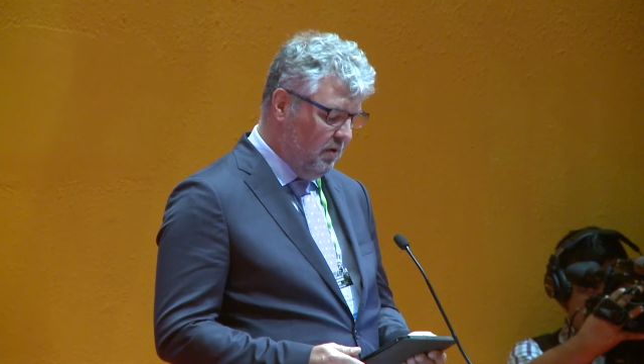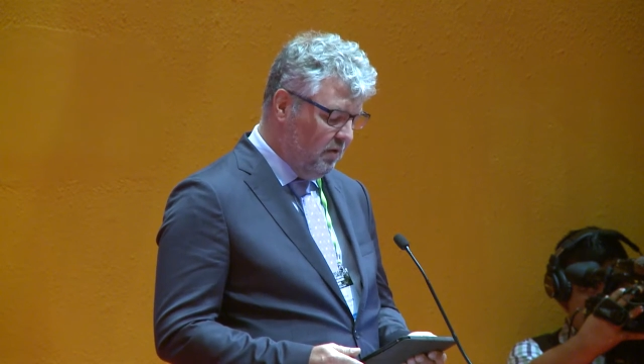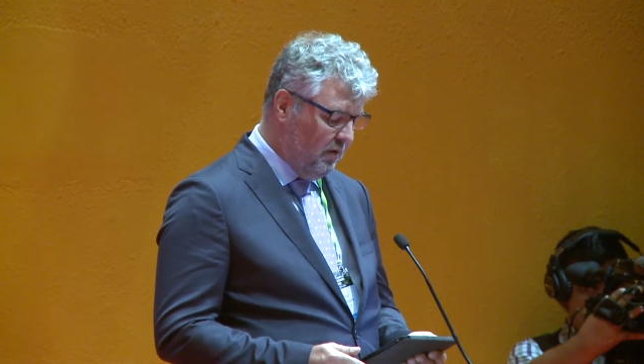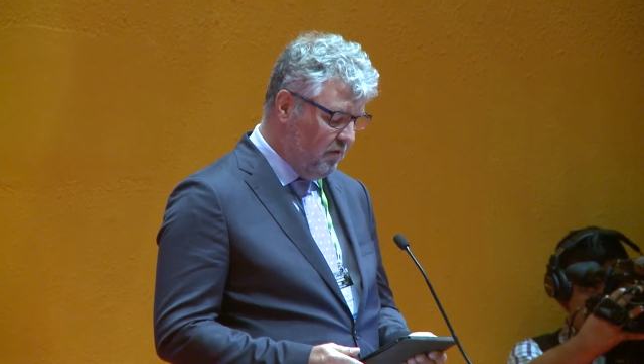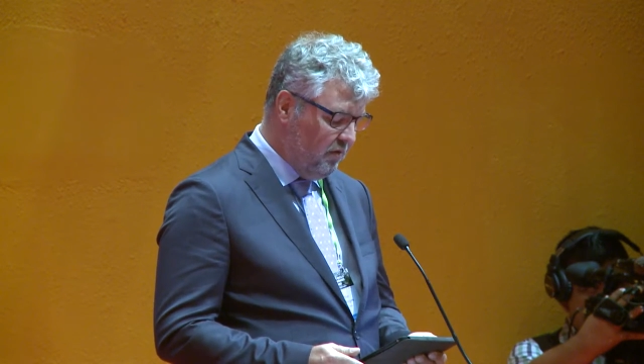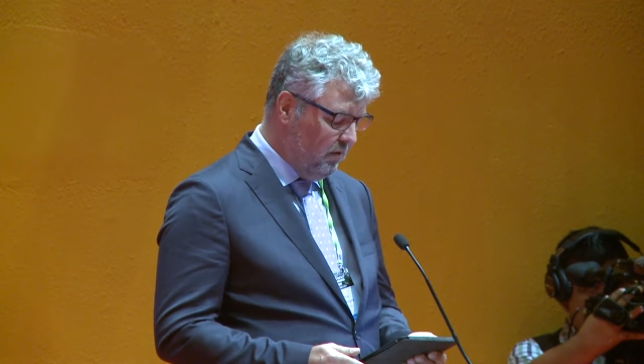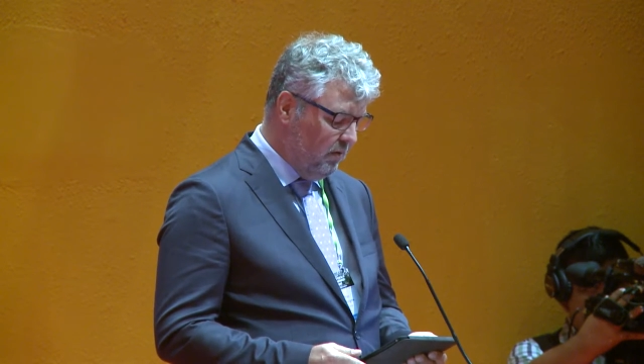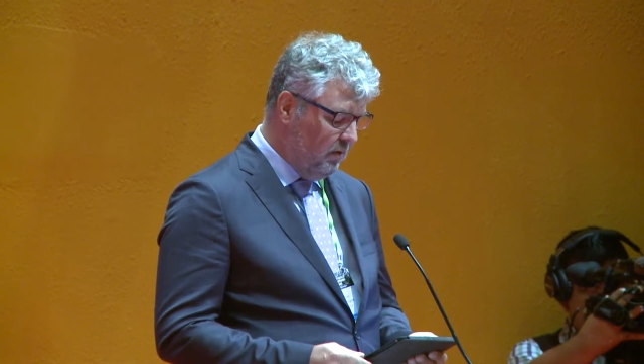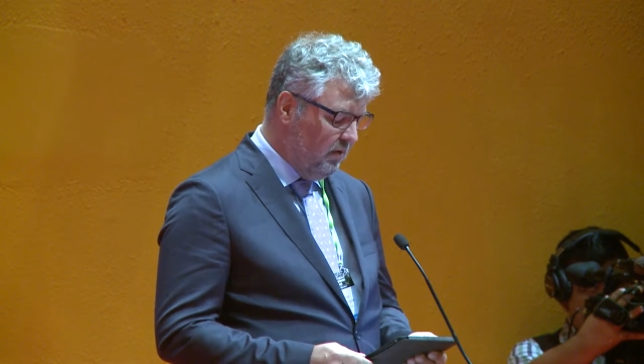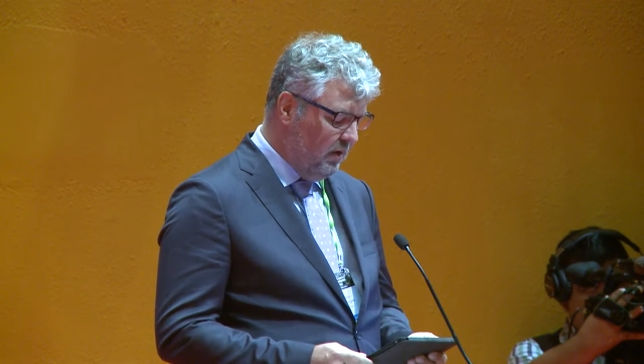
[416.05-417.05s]

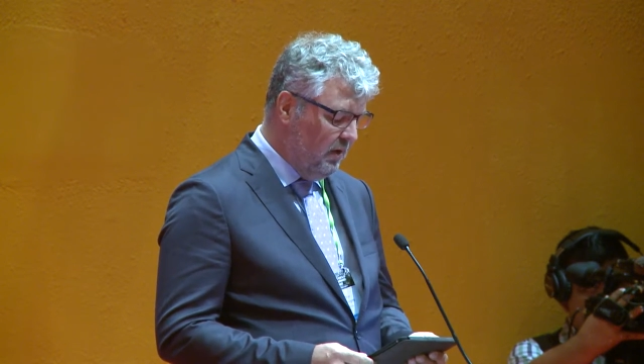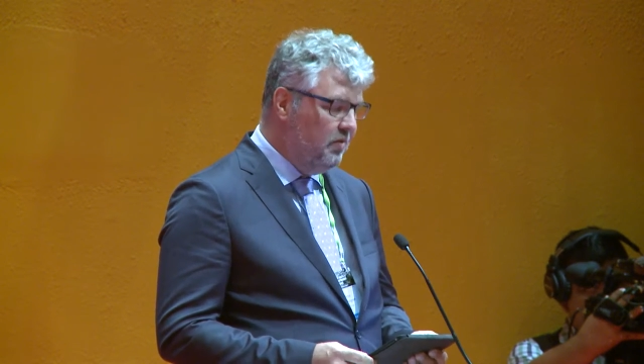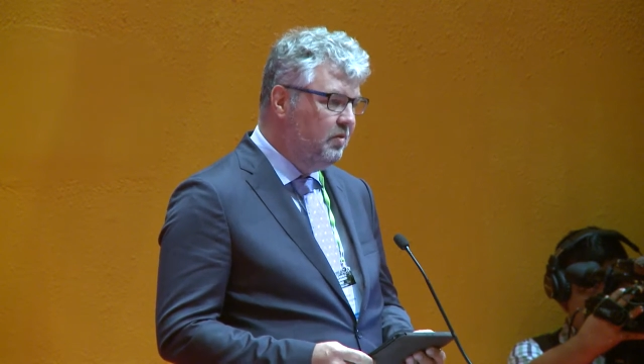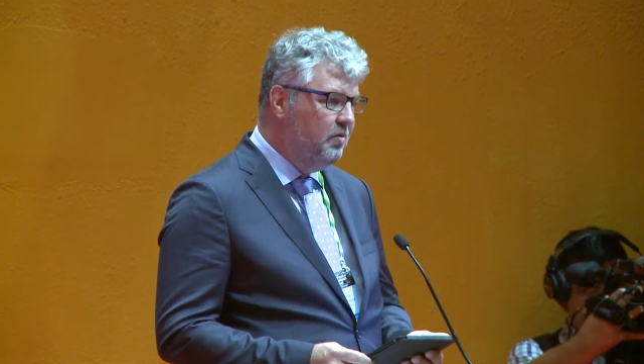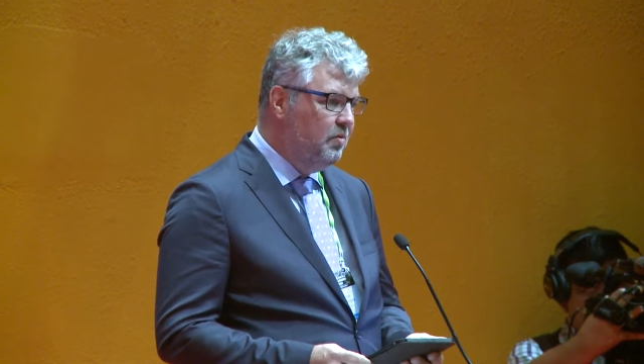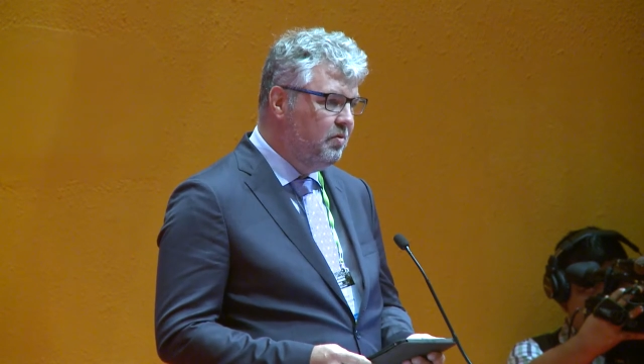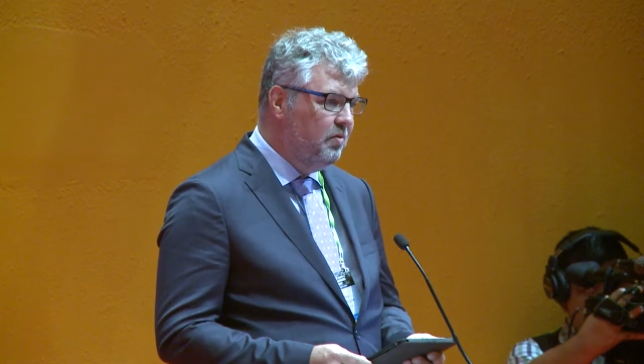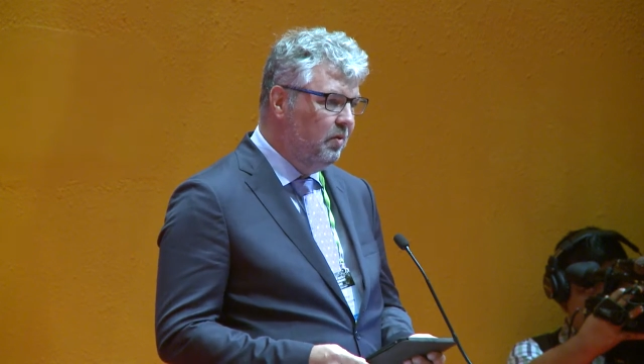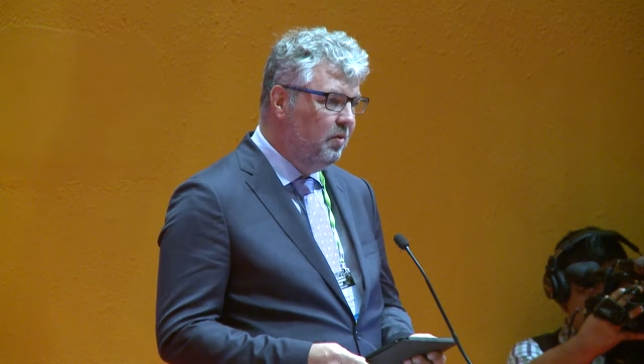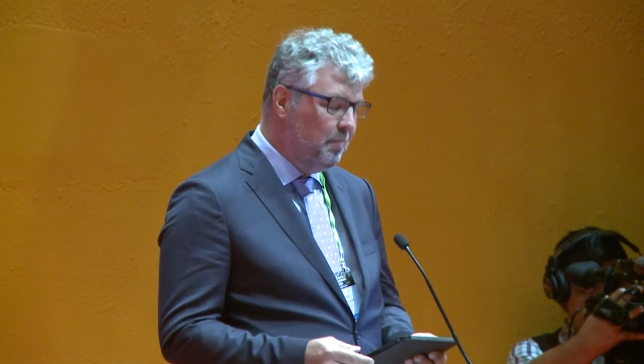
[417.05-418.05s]
traditional
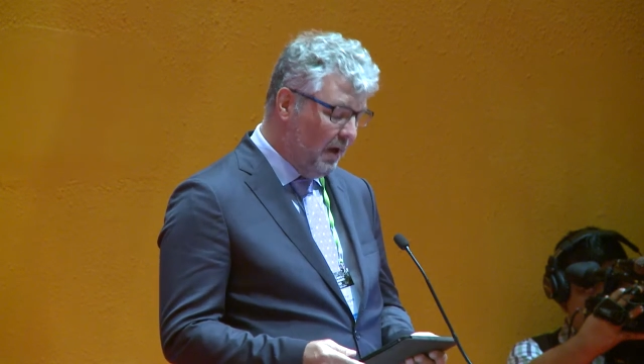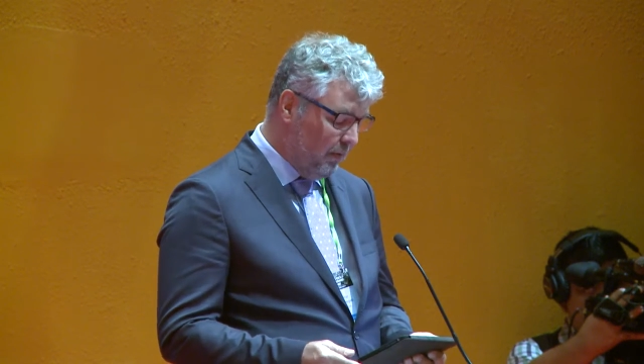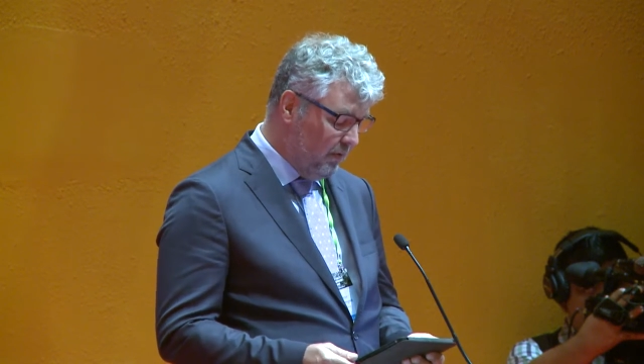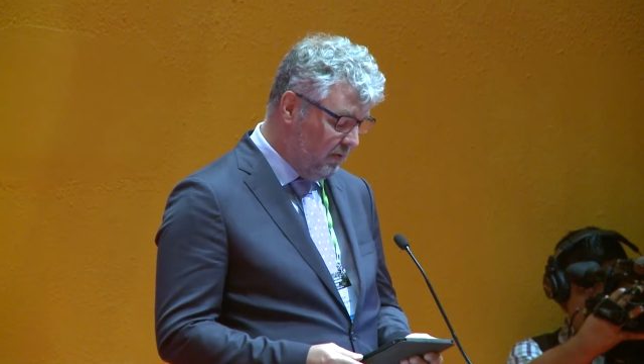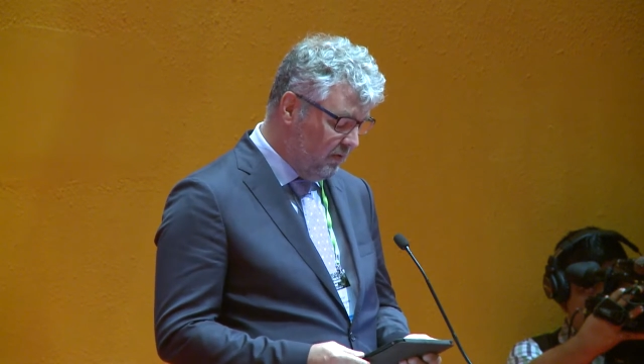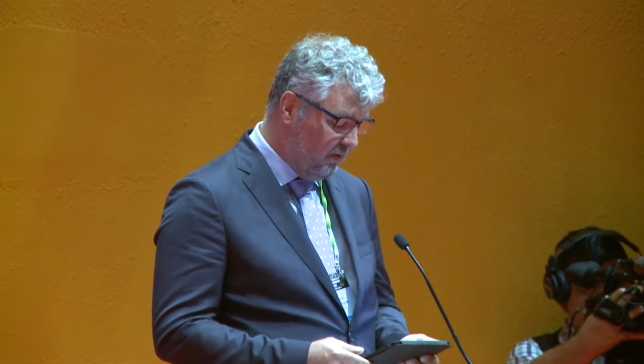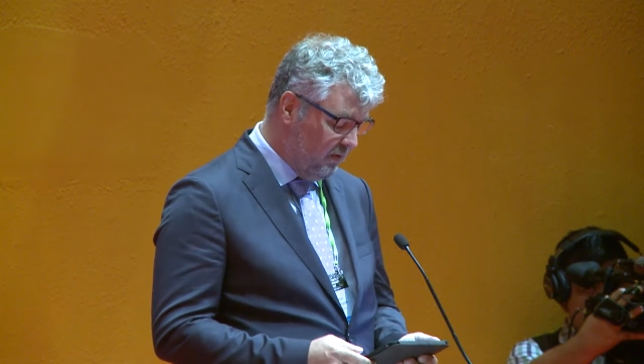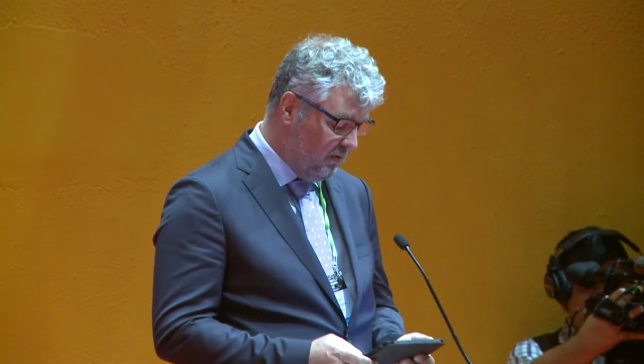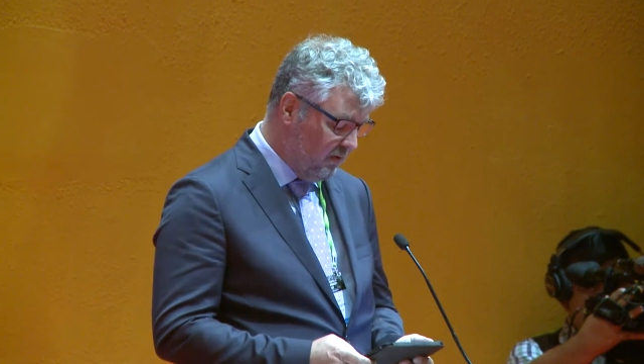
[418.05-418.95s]
institutional boundaries.